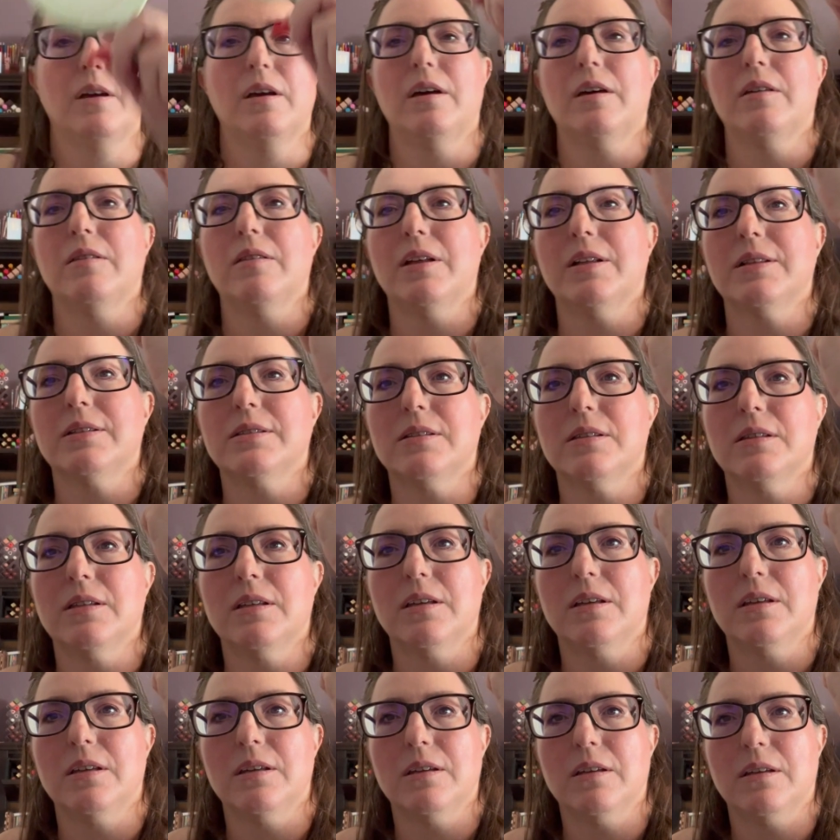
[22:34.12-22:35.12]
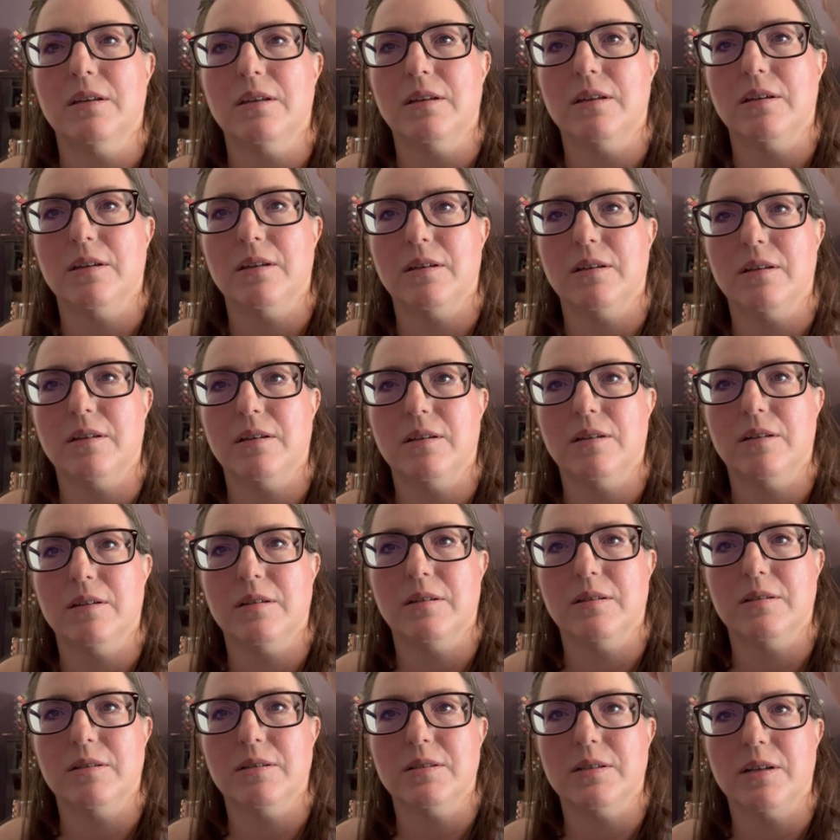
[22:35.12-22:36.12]
that's the,
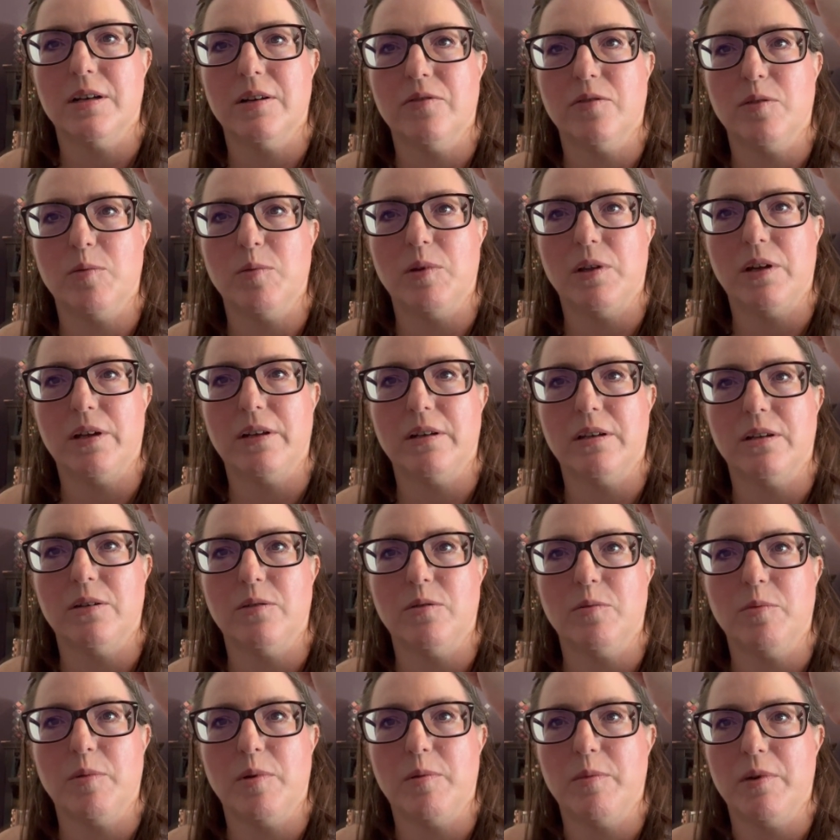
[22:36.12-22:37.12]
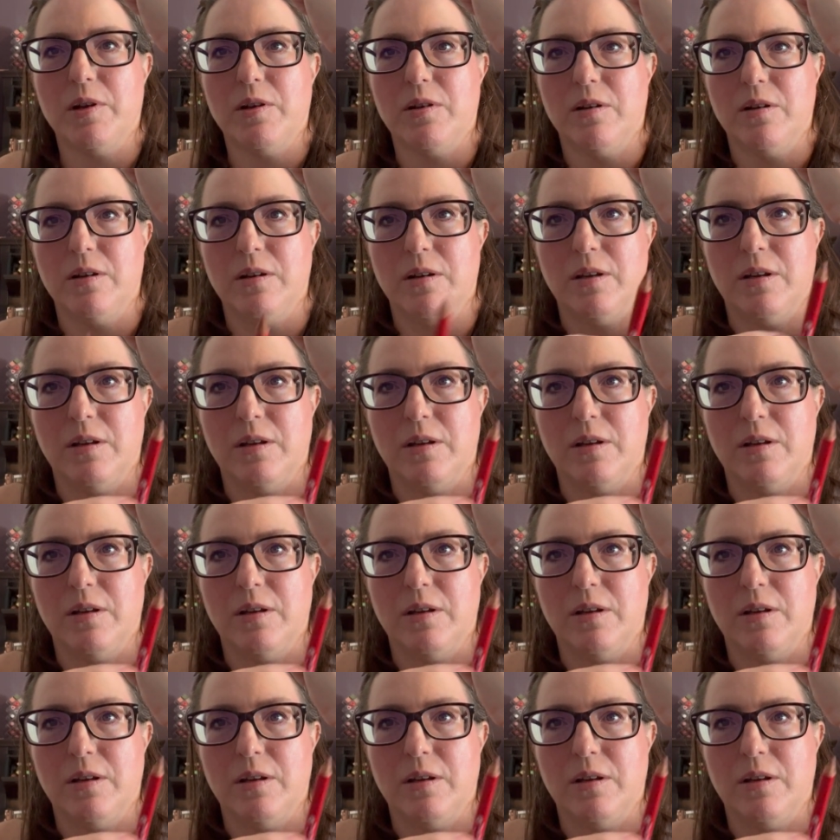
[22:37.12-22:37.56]
sorry for blinding you with my mirror.